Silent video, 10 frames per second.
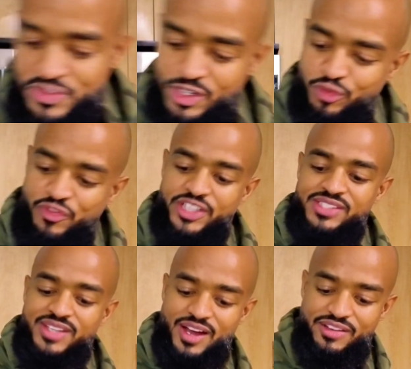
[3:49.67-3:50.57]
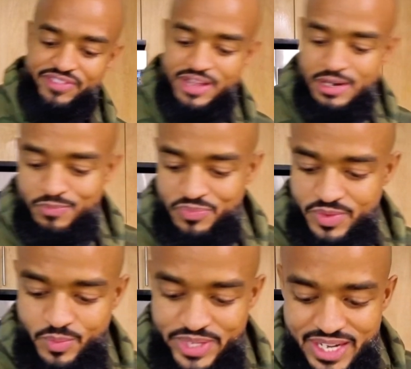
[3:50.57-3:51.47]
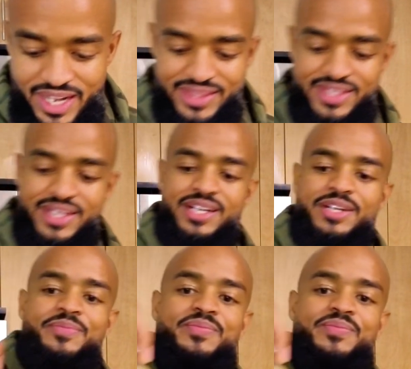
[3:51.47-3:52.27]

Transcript: So first off, we got the